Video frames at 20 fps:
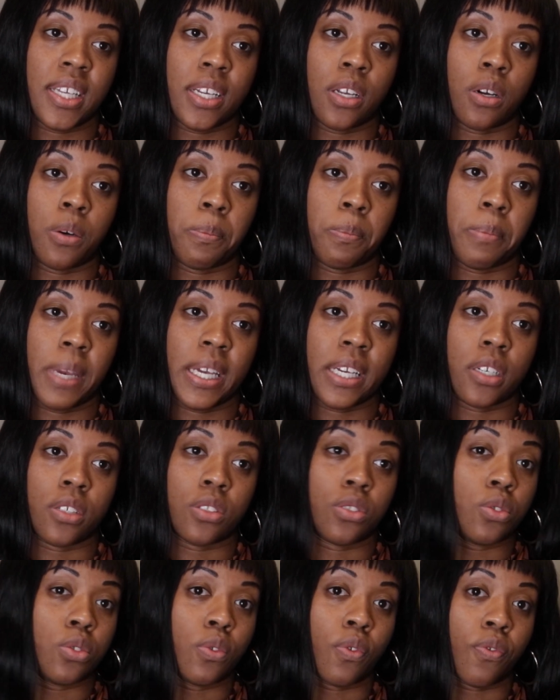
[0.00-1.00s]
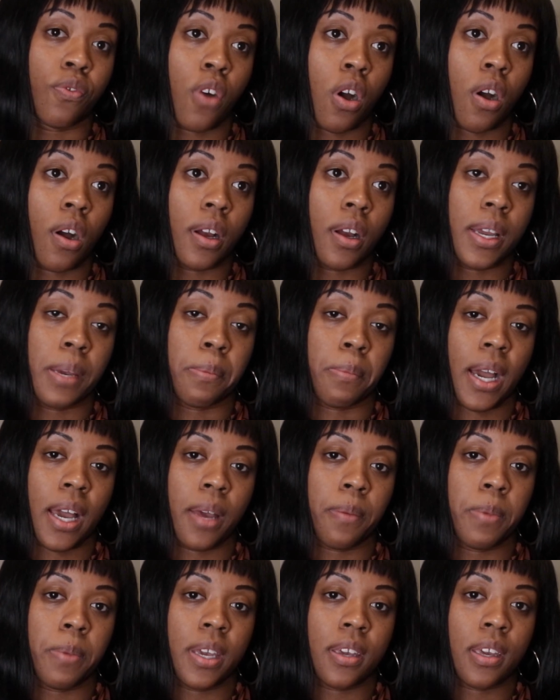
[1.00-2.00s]
they don't make it too far, in my
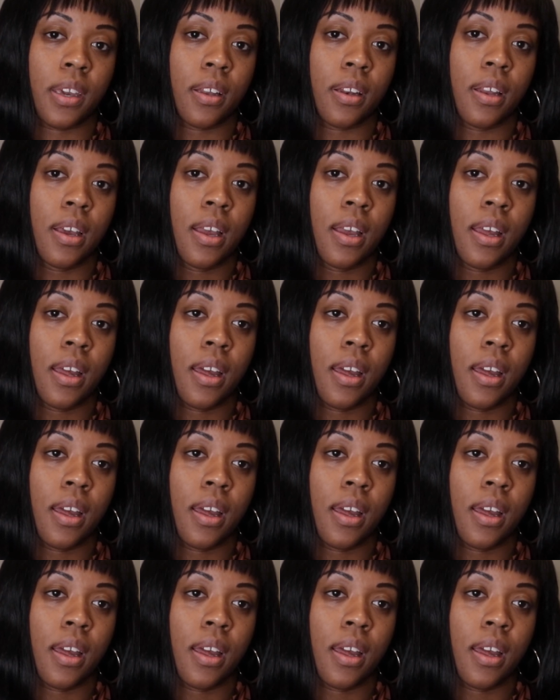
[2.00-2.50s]
opinion.